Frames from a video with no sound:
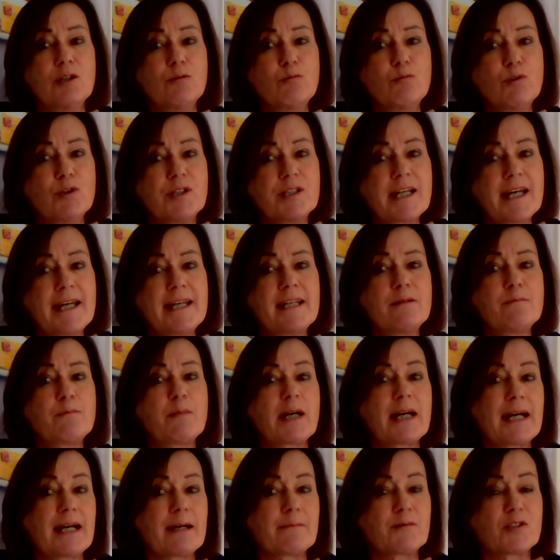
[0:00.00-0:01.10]
would tend
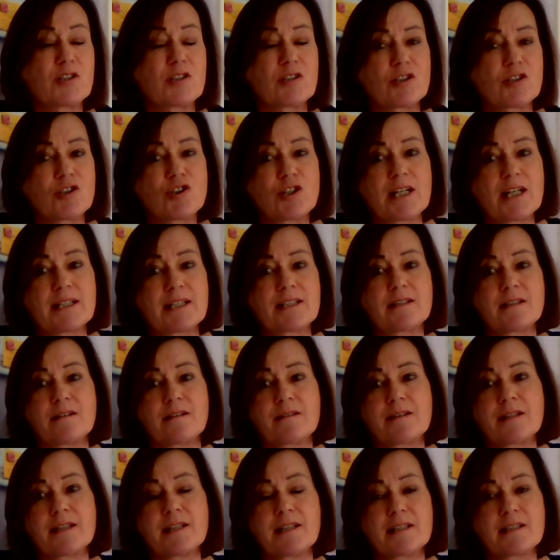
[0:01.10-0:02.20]
perhaps to suggest
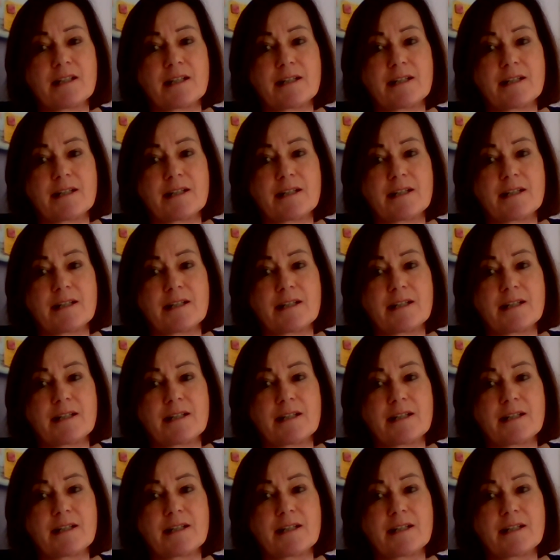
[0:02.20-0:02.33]
that things